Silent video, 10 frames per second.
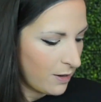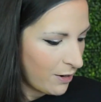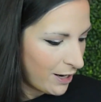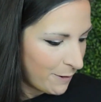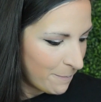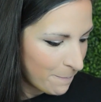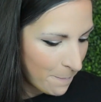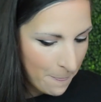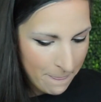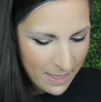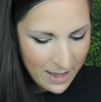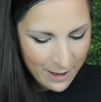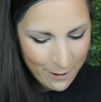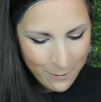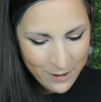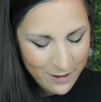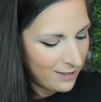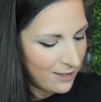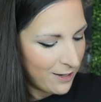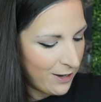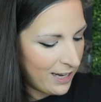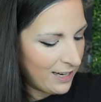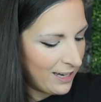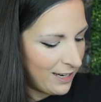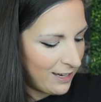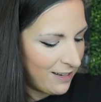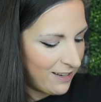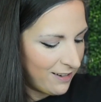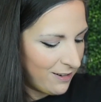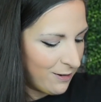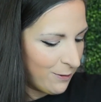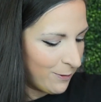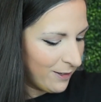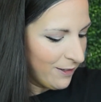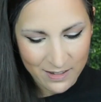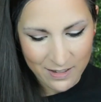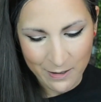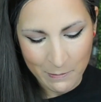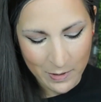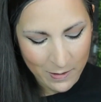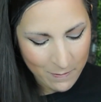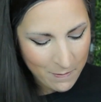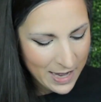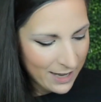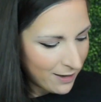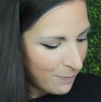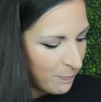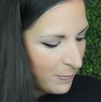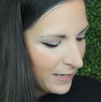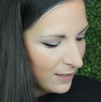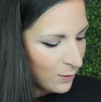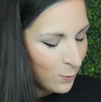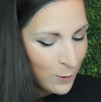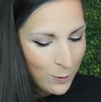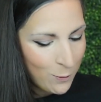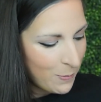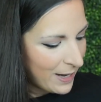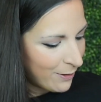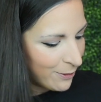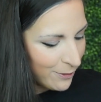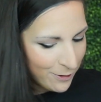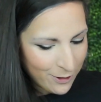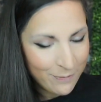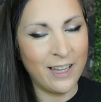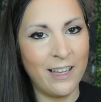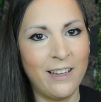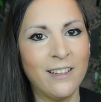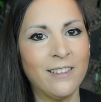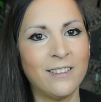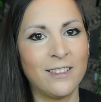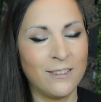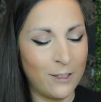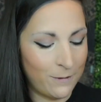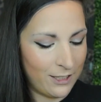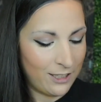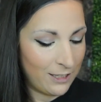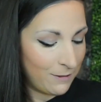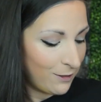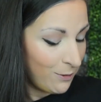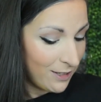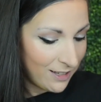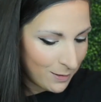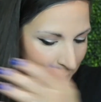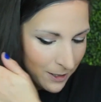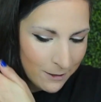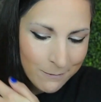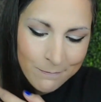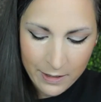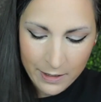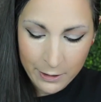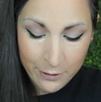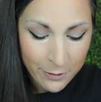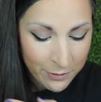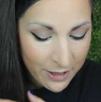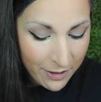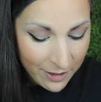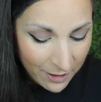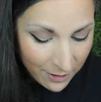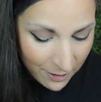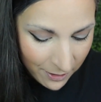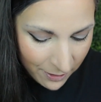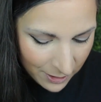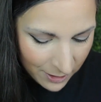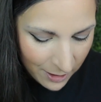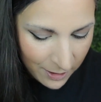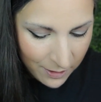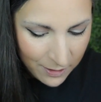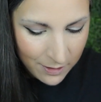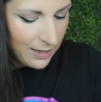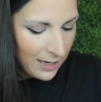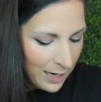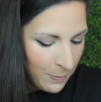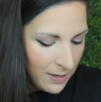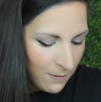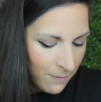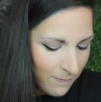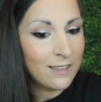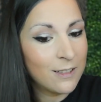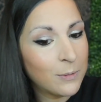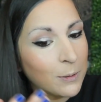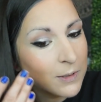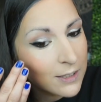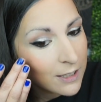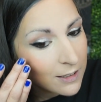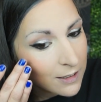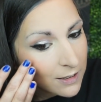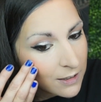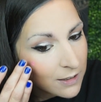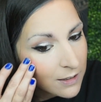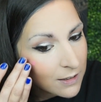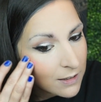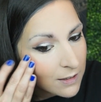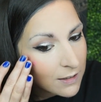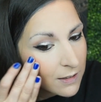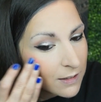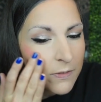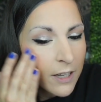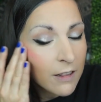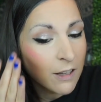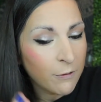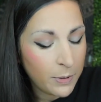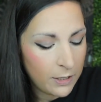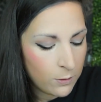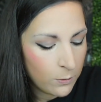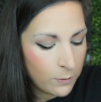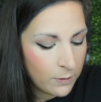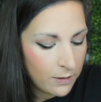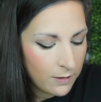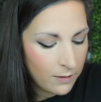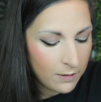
All right, now let's go ahead and do some MAC Pink Swoon powder. I don't know if I should even do this, but here goes nothing. Just gonna tap it. This could be a mistake. I love Pink Swoon,